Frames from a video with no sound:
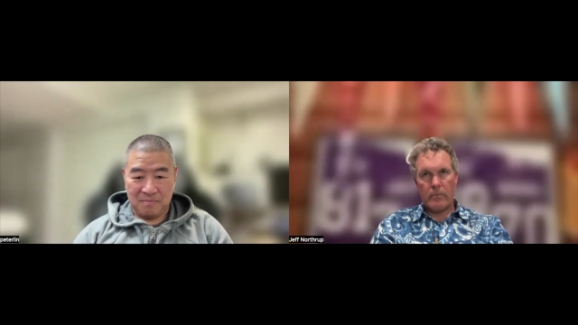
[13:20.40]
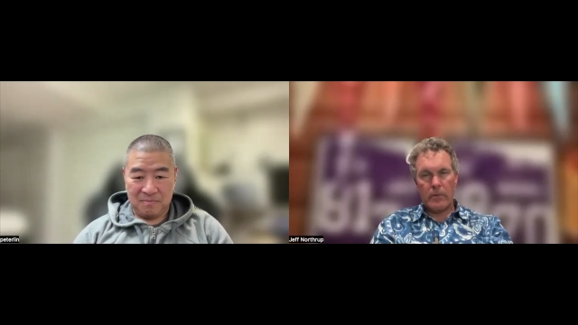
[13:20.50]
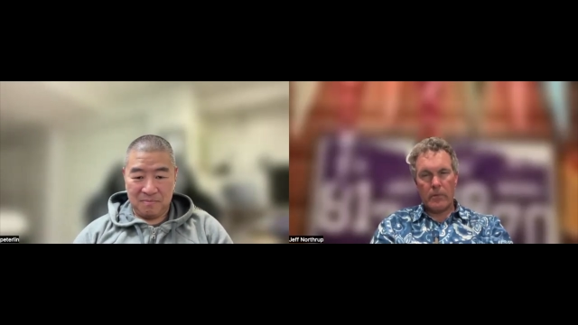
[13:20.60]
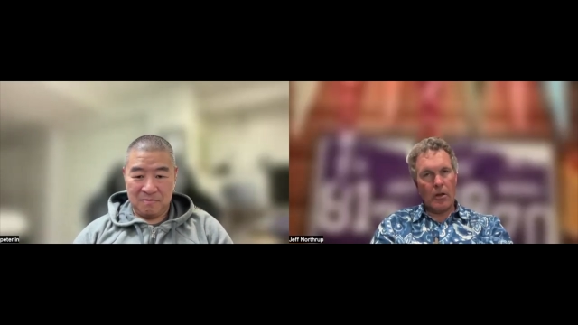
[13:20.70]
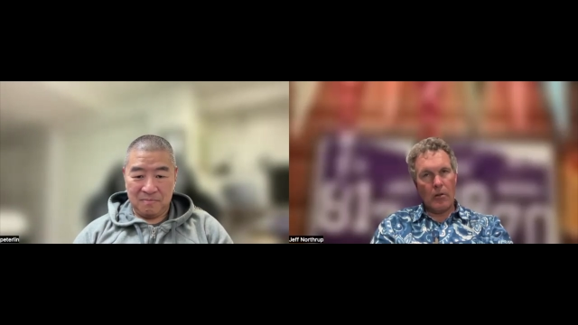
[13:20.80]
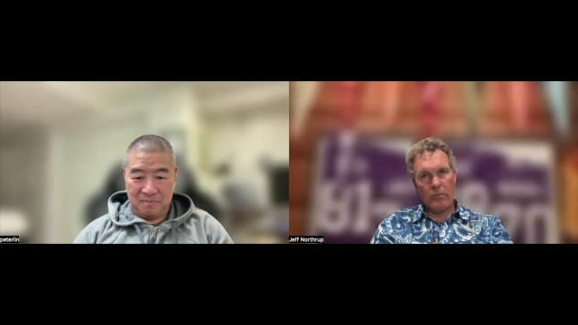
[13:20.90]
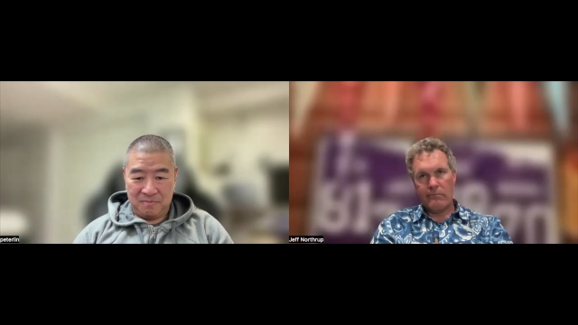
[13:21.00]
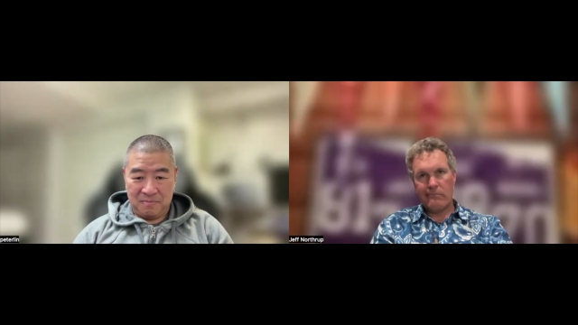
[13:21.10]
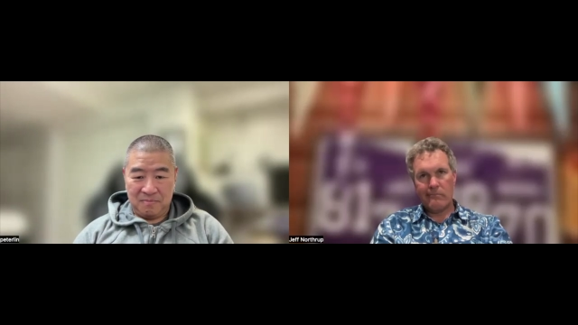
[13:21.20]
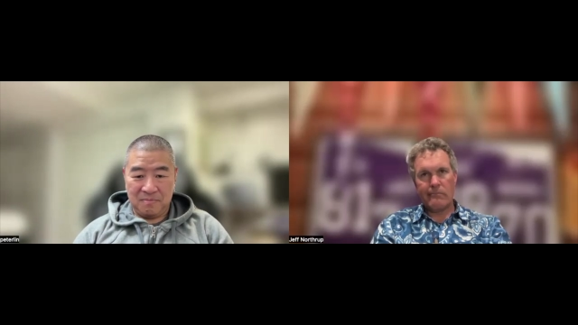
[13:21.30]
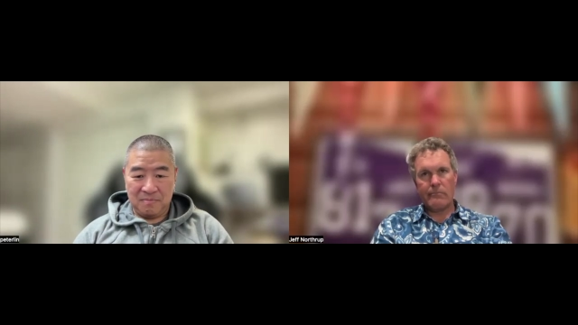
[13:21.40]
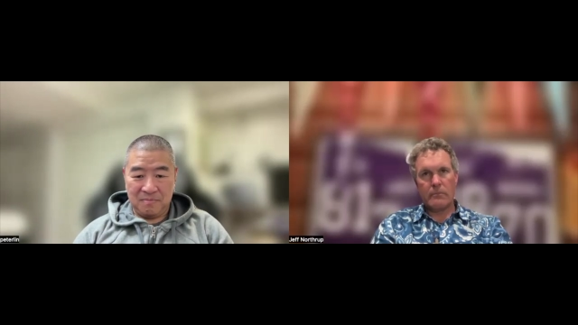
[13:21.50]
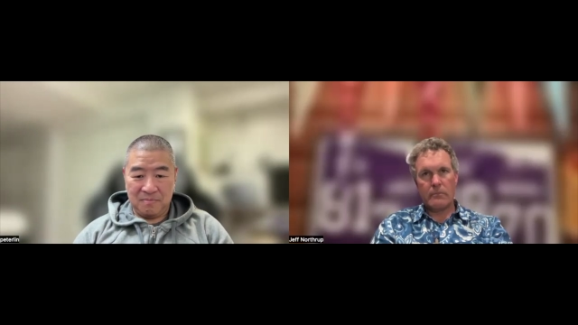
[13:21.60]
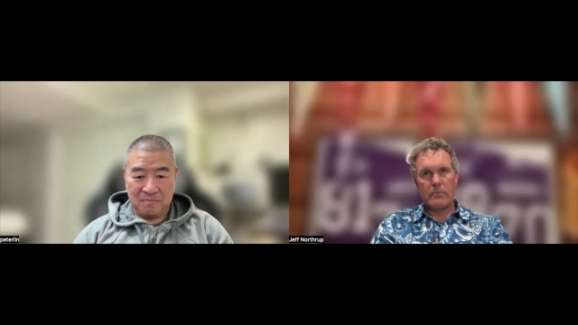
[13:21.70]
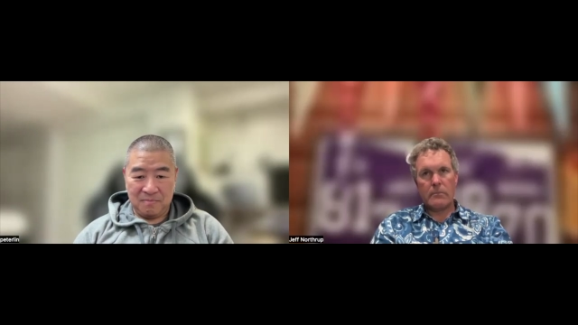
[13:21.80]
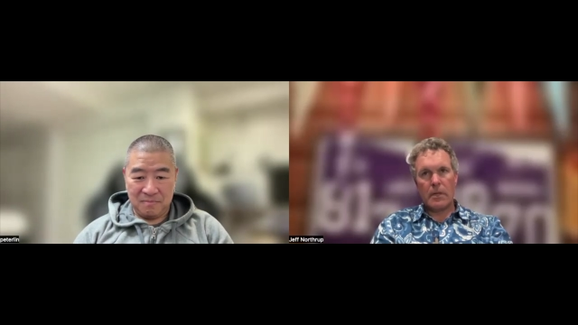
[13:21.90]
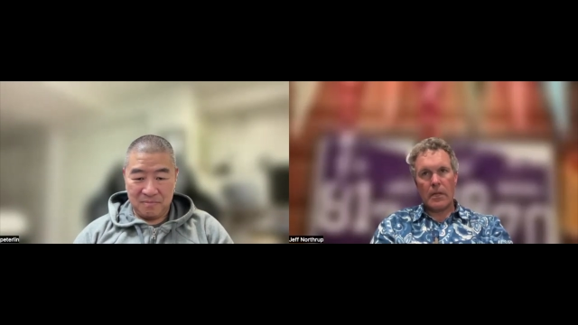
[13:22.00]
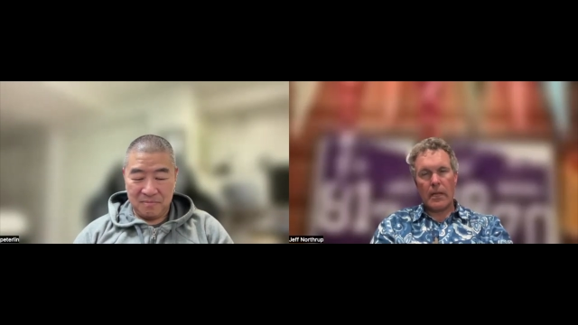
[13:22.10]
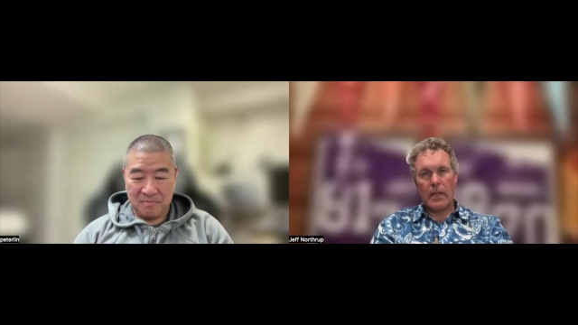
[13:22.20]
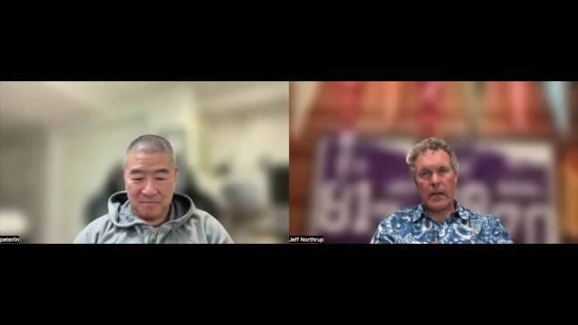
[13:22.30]
Speaker 1: no,
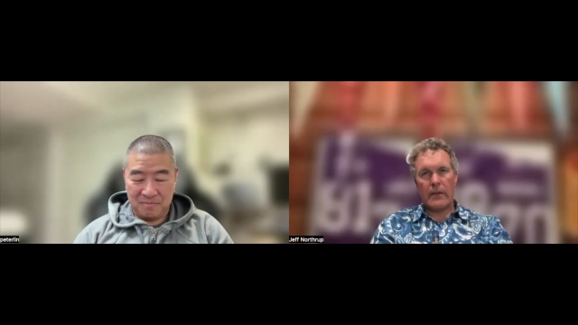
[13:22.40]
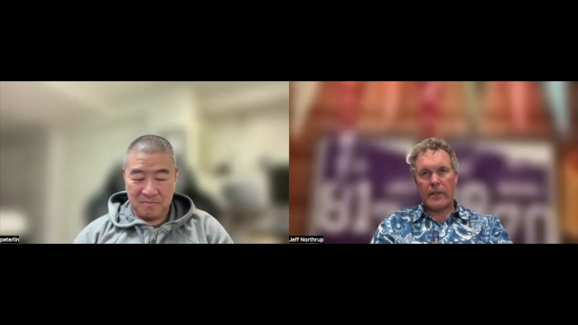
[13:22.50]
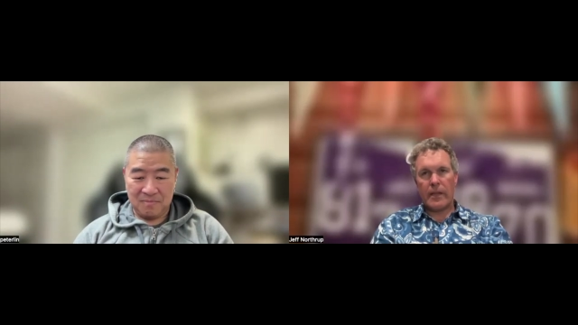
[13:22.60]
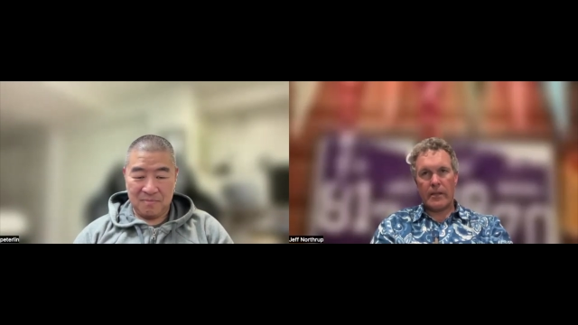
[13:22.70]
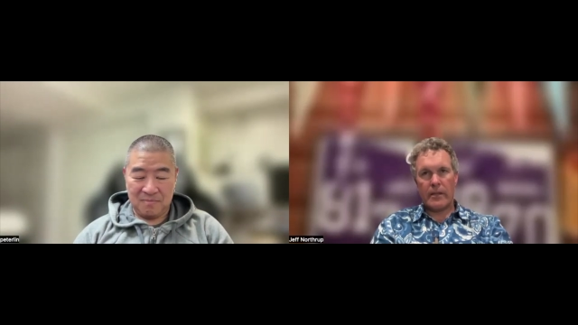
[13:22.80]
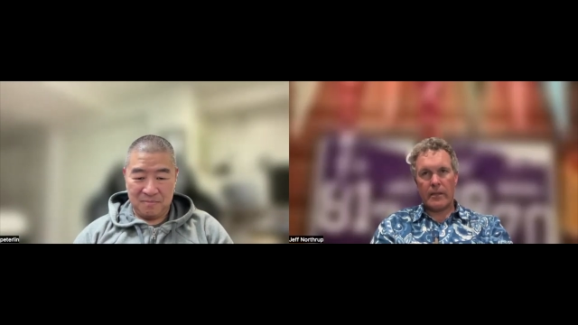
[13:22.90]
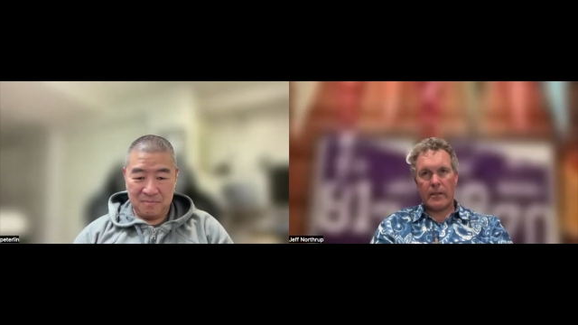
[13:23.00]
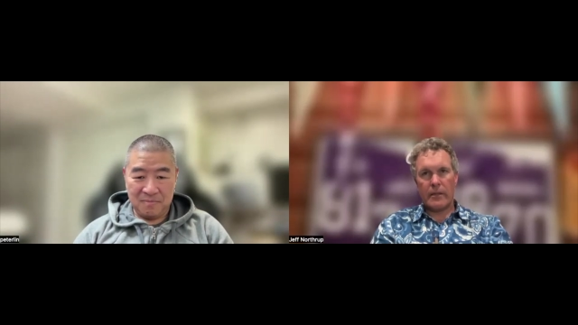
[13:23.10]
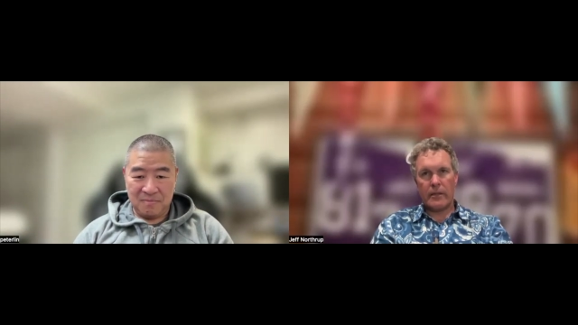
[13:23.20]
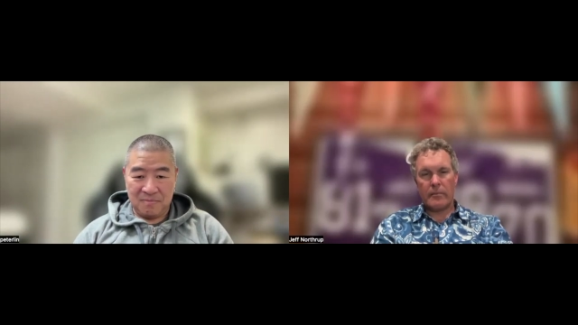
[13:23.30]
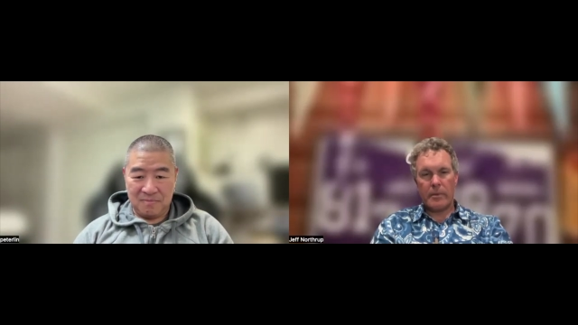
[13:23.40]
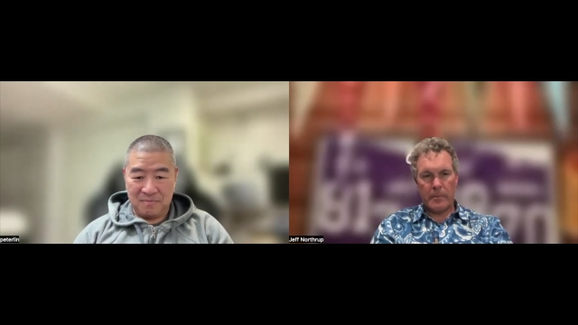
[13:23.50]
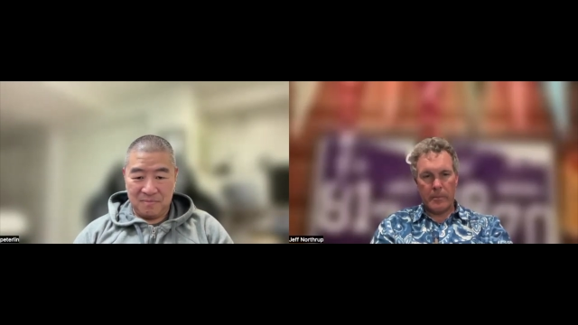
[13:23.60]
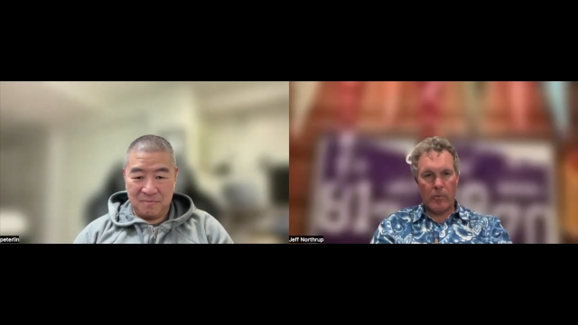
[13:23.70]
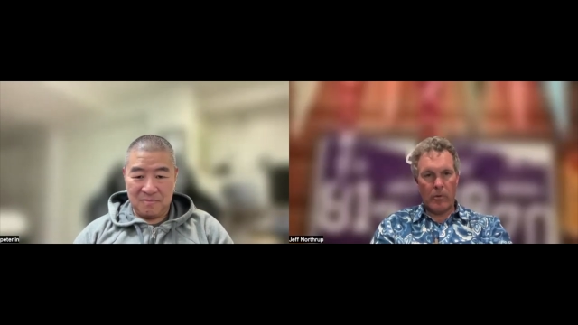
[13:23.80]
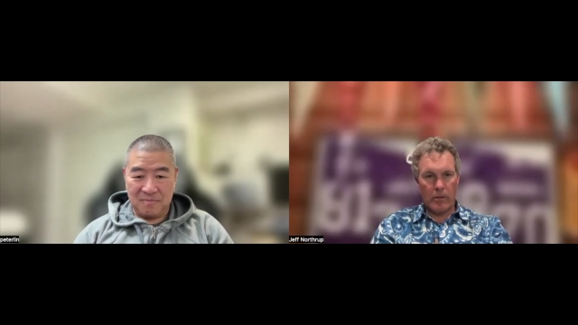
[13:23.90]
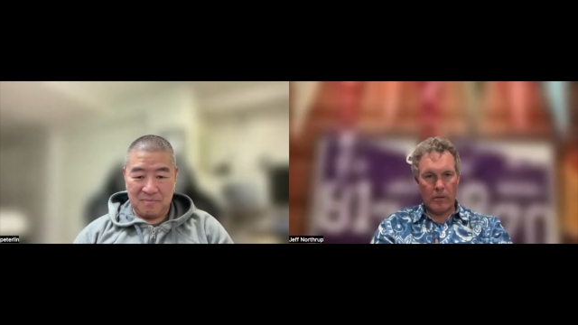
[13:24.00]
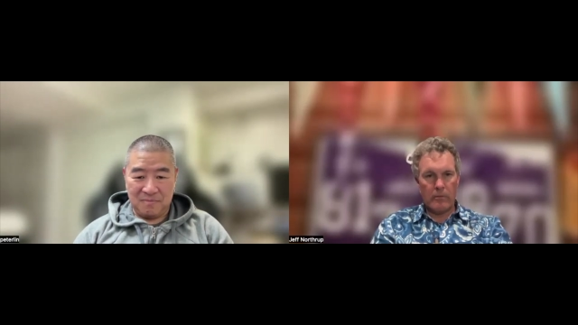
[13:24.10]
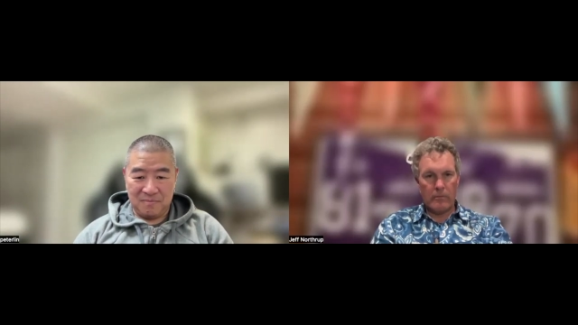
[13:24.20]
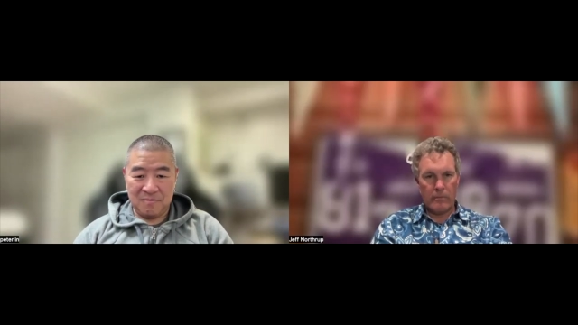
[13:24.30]
AI is not going to kill us, people
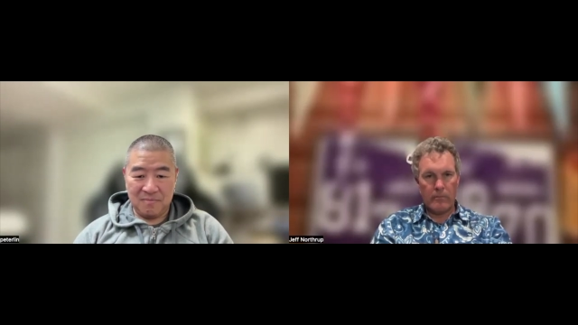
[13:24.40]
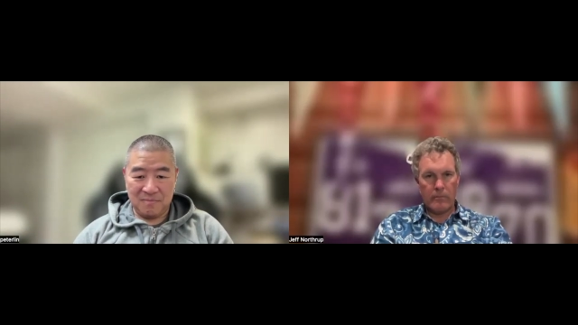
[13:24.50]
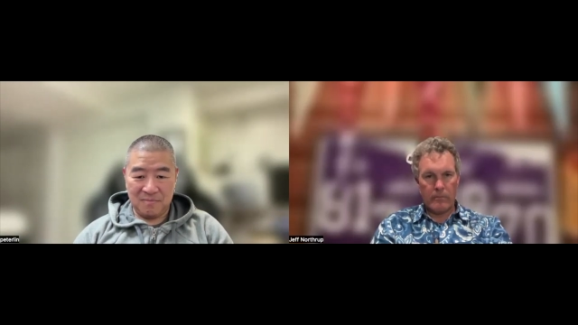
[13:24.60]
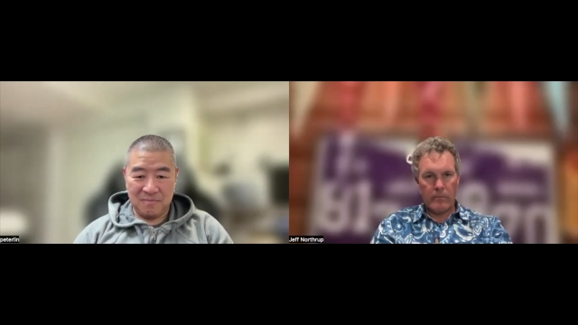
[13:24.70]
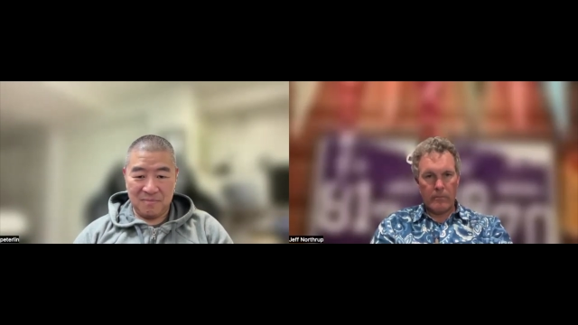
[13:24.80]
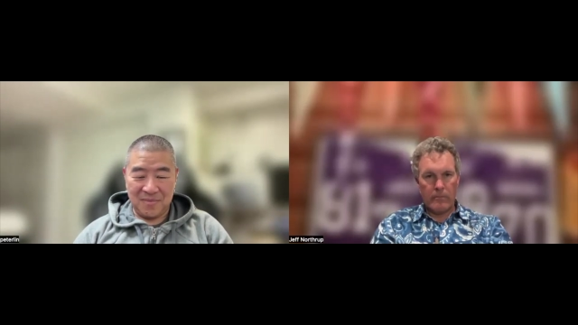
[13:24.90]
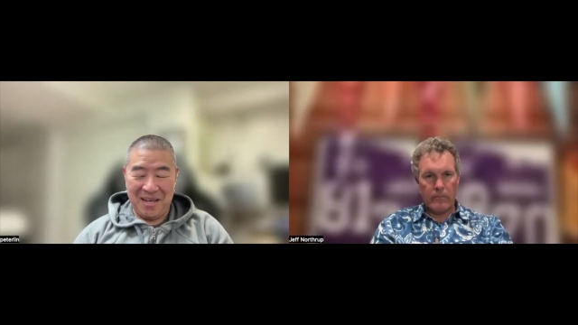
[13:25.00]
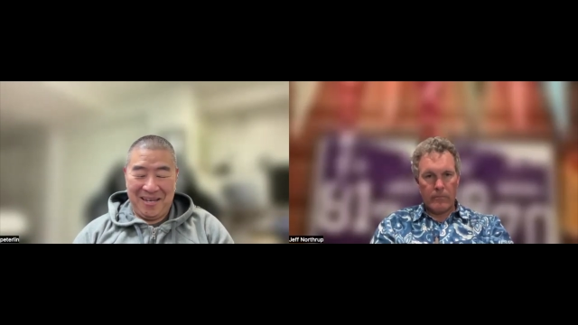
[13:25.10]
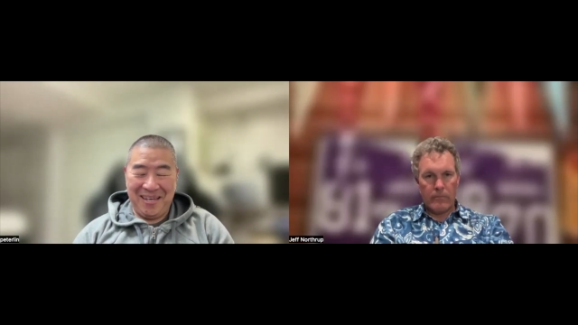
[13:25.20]
will. Yeah.